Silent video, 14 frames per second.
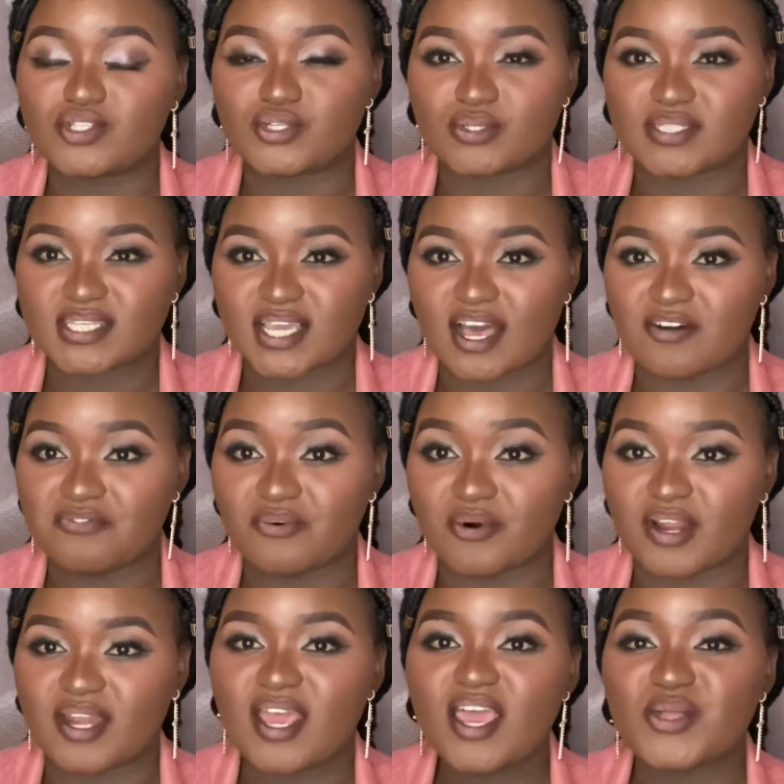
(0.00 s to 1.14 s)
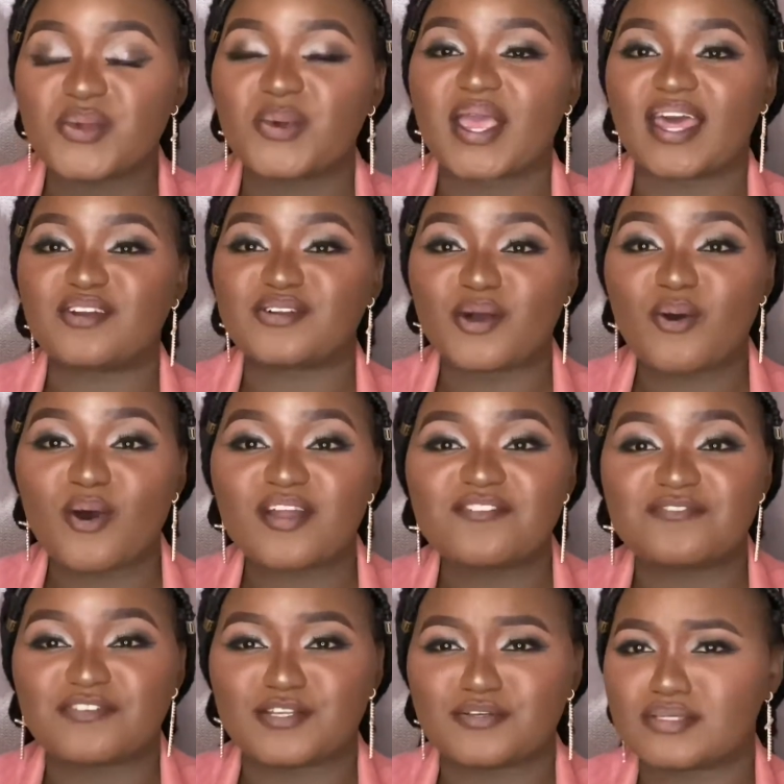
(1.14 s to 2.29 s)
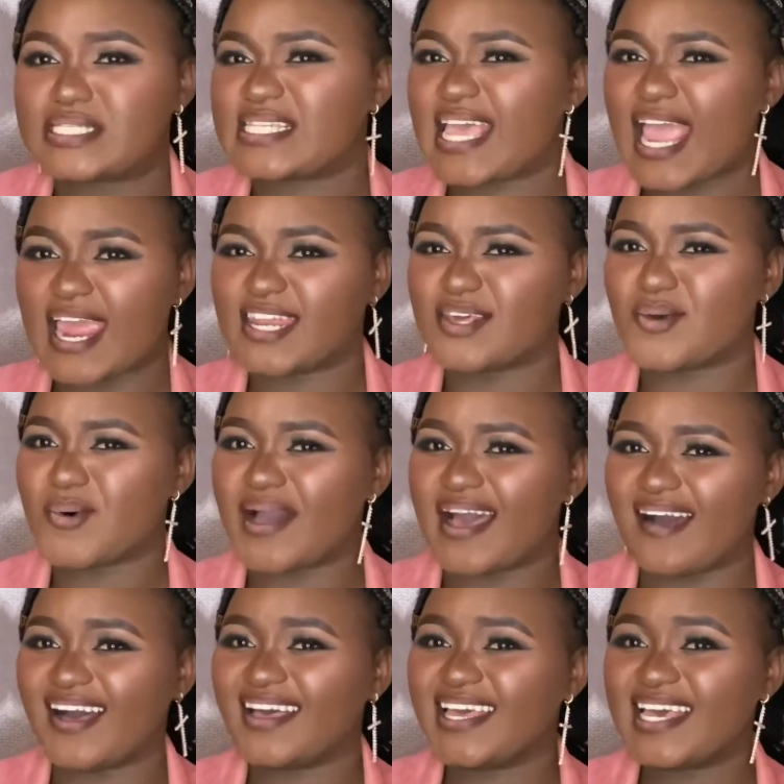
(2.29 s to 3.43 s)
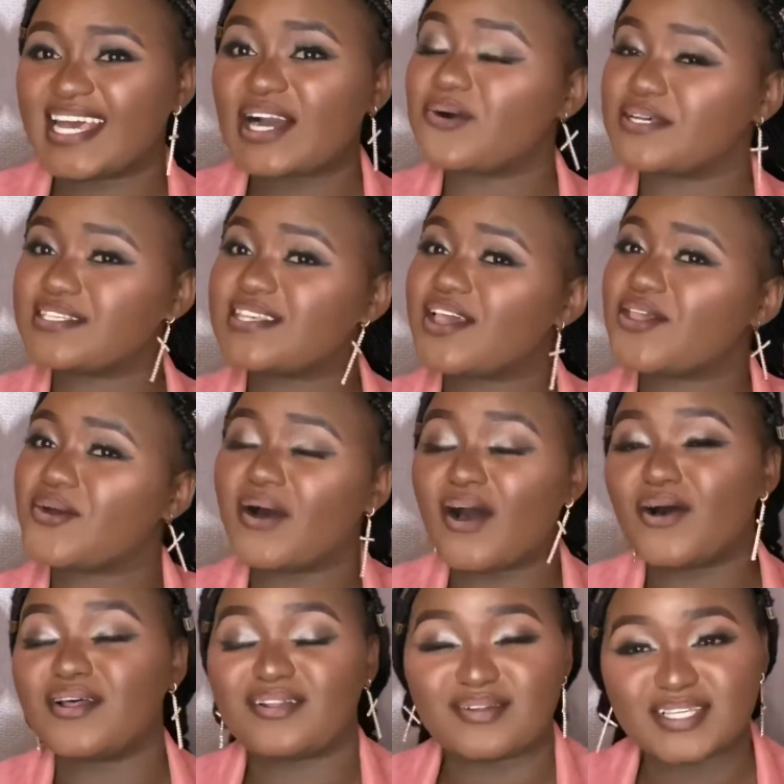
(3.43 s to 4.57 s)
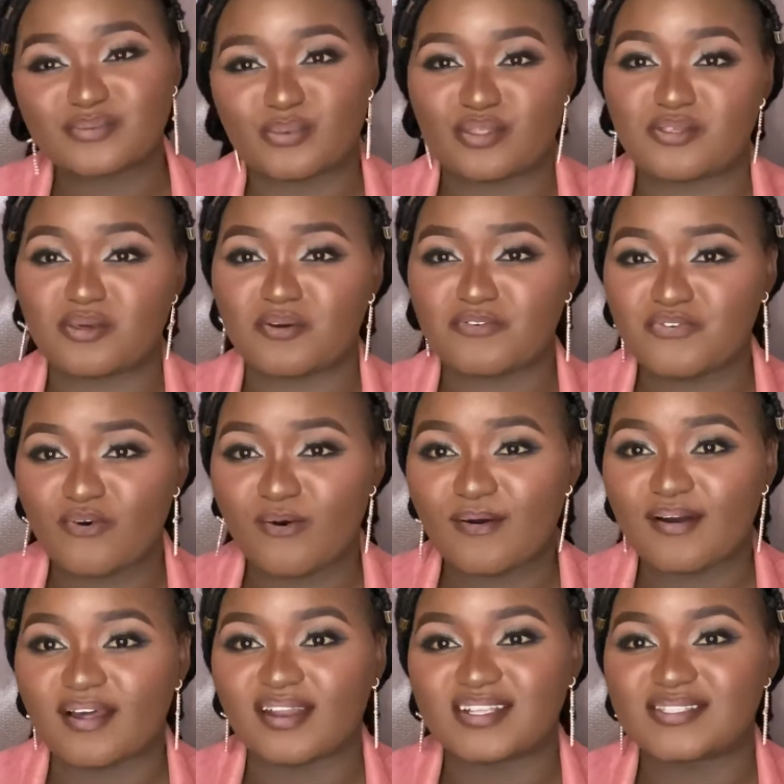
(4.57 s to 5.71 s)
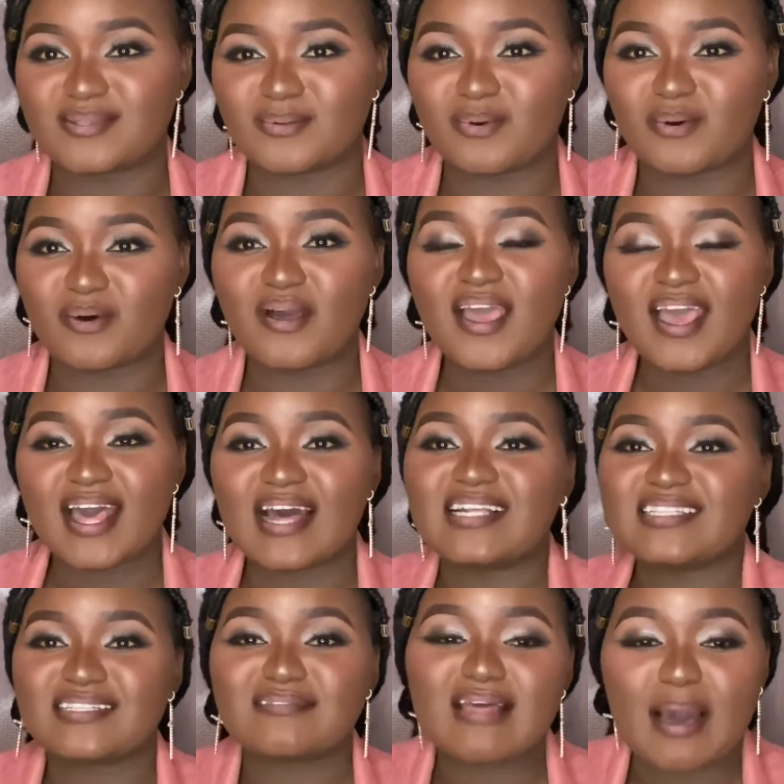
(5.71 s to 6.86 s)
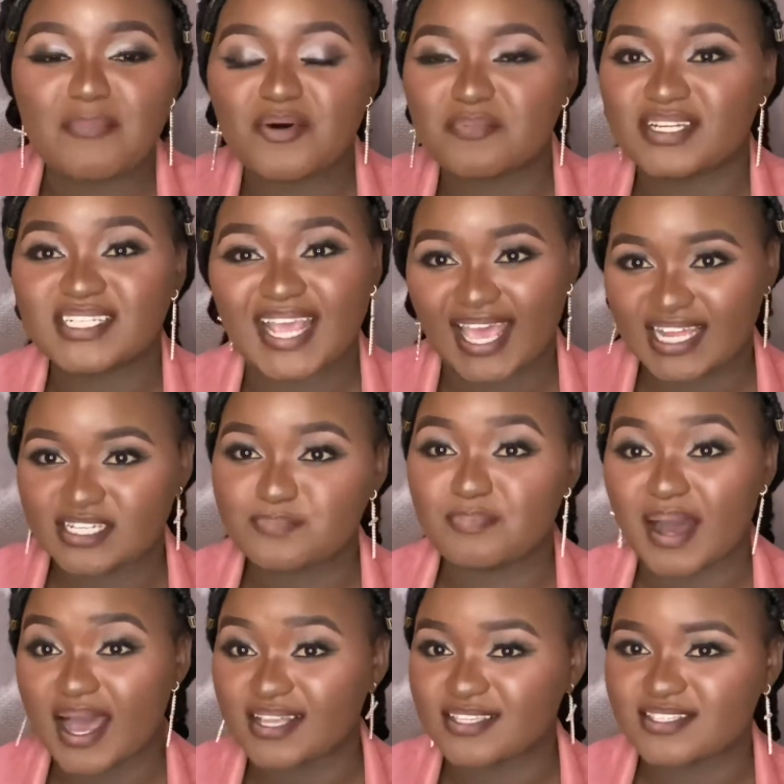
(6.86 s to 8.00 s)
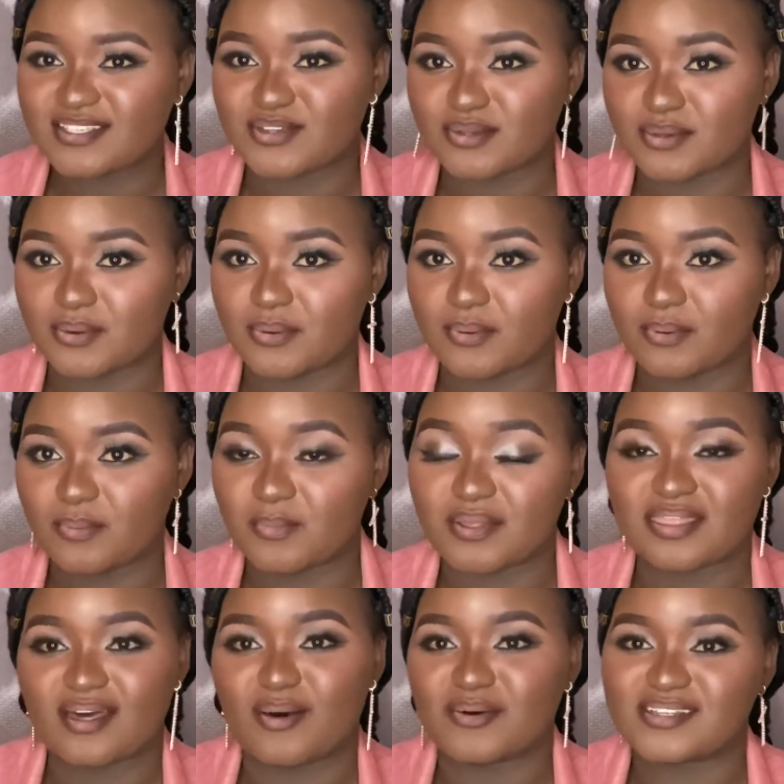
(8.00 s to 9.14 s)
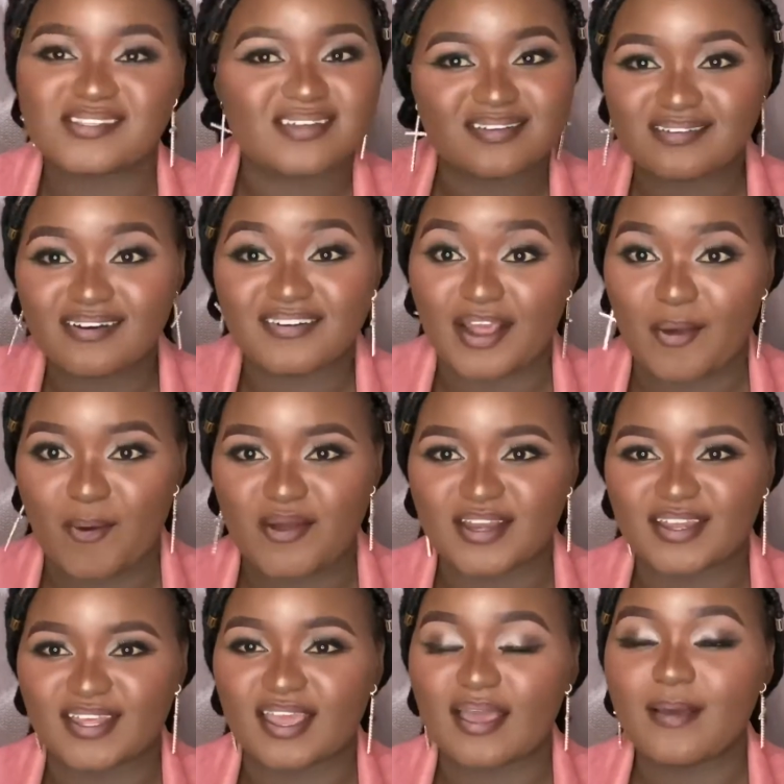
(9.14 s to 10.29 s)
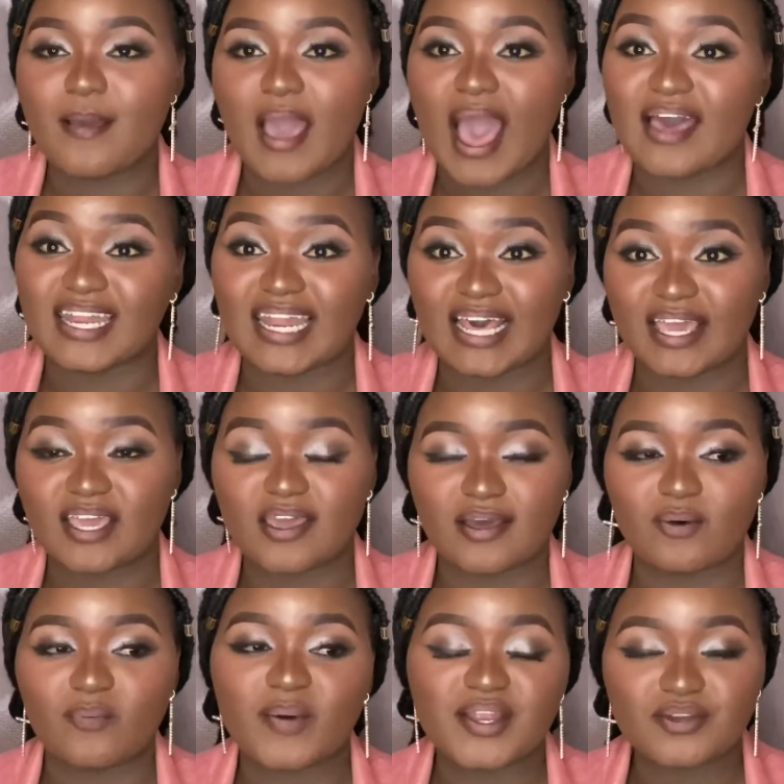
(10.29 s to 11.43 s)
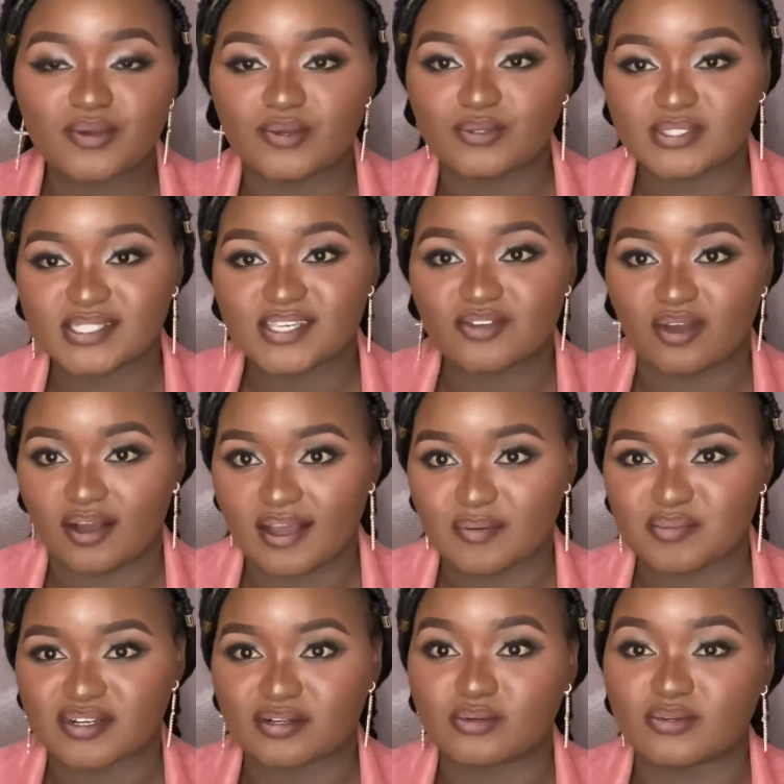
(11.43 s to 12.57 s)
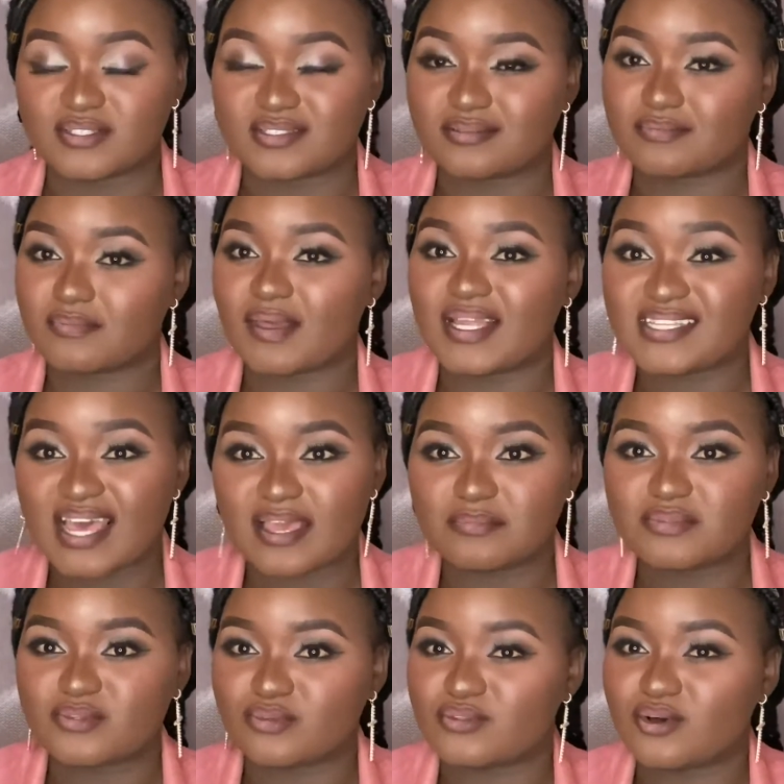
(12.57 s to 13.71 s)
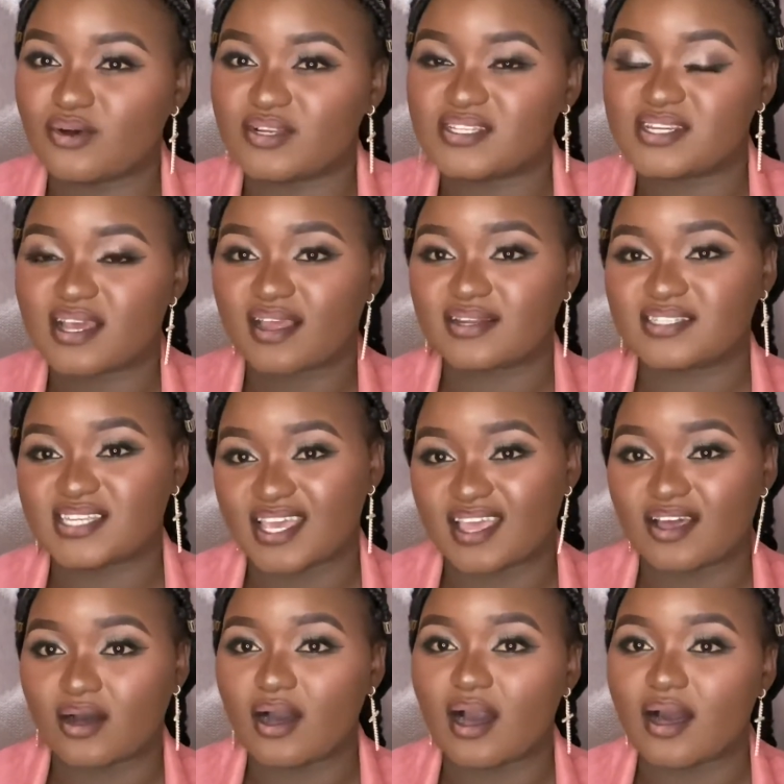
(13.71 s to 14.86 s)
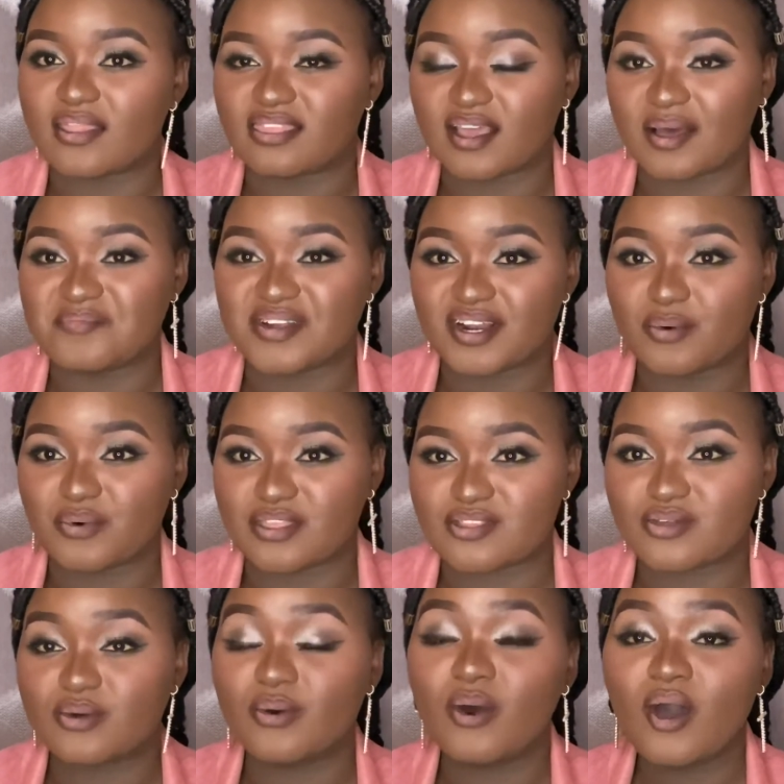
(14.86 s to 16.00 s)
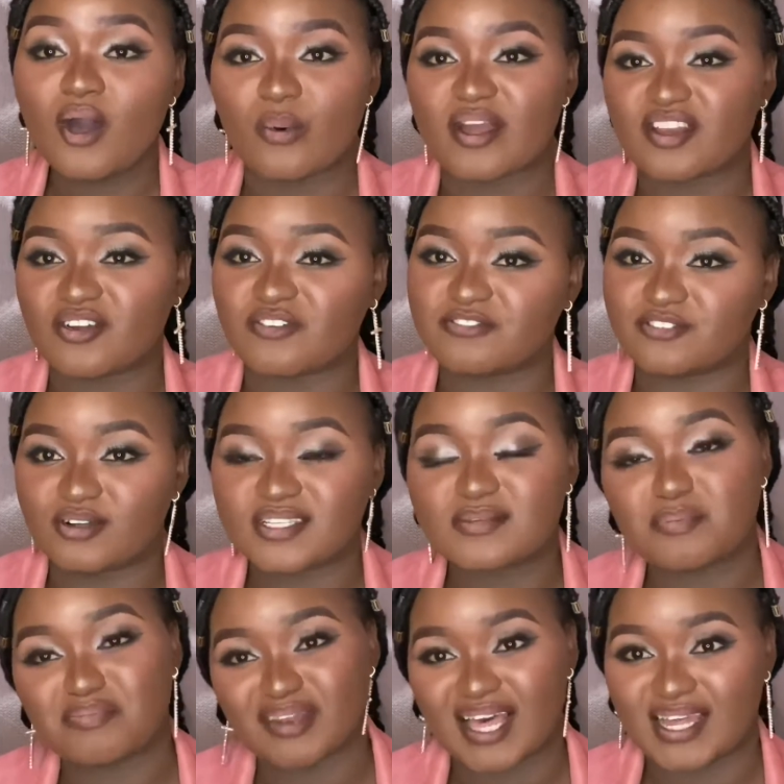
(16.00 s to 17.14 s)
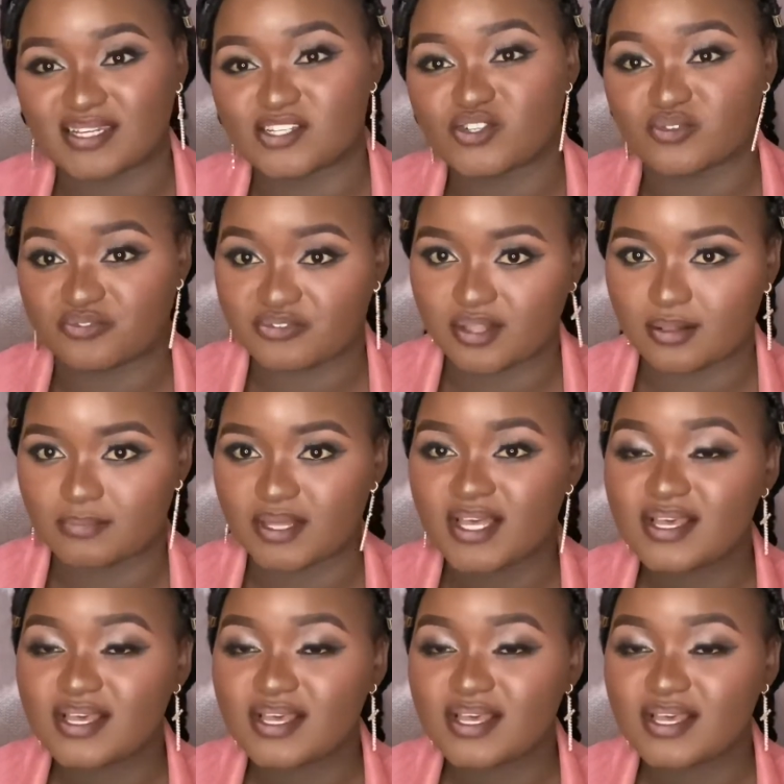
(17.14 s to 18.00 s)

using a phone, you can record videos anywhere because you're always with your phone. So a moment can't pass you without recording, unlike when you're using your camera, because at times you don't take the camera with you when you've not planned to film.